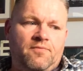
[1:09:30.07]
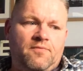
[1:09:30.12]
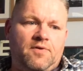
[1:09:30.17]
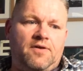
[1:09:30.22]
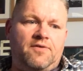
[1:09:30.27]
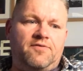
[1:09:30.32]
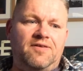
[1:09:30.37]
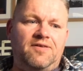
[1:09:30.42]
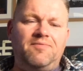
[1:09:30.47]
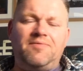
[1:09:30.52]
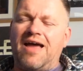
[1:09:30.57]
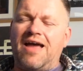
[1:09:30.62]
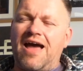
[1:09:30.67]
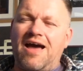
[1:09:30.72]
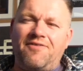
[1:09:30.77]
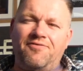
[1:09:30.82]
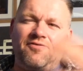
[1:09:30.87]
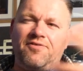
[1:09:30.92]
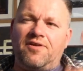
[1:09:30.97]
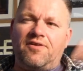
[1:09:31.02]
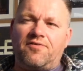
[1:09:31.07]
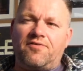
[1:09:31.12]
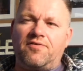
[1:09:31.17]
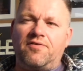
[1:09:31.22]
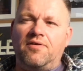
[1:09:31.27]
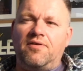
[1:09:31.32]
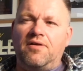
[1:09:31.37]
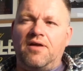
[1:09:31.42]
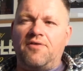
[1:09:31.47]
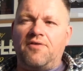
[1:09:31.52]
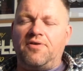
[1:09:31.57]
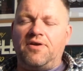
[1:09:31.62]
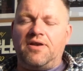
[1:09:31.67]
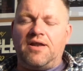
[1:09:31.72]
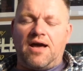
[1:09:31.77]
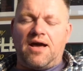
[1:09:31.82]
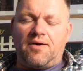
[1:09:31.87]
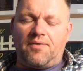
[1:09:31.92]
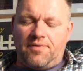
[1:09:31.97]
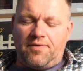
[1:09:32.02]
I seem to have this every
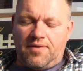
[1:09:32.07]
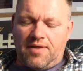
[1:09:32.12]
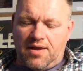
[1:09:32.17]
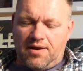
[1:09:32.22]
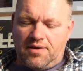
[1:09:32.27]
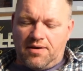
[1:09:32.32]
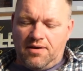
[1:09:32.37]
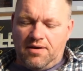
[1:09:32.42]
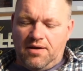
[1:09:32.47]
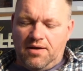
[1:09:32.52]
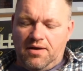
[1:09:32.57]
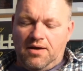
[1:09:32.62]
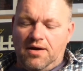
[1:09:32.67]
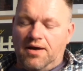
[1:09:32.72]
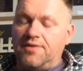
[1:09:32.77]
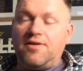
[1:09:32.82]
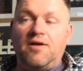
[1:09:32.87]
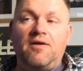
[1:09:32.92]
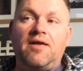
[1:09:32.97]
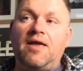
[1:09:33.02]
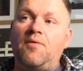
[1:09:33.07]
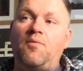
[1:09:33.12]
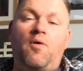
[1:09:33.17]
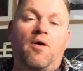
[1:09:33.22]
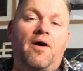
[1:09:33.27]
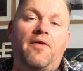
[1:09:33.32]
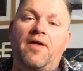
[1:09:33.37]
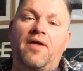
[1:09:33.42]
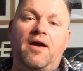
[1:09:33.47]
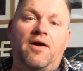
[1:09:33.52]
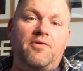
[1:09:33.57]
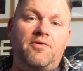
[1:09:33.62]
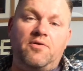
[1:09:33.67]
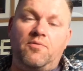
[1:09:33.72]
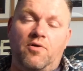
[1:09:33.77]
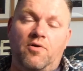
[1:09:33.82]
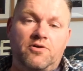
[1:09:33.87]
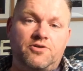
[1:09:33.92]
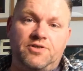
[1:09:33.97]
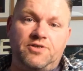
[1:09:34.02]
now and then. I don't get why the hell you're
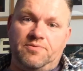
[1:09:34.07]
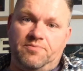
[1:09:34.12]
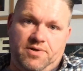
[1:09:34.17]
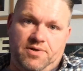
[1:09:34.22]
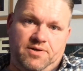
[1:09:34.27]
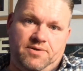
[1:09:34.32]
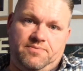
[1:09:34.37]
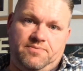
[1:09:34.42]
watching me.